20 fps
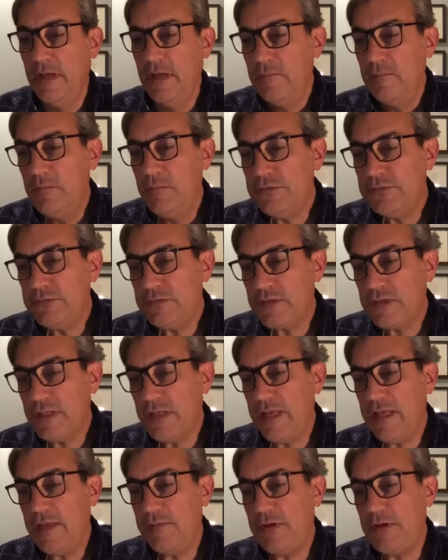Most
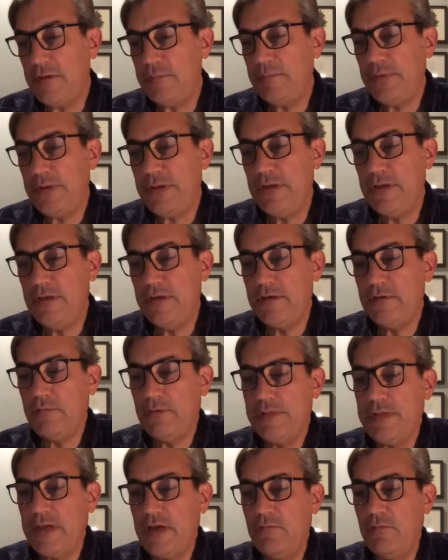claim it appeared
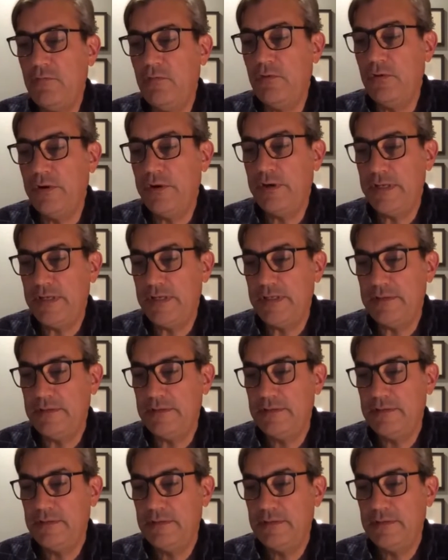without warning,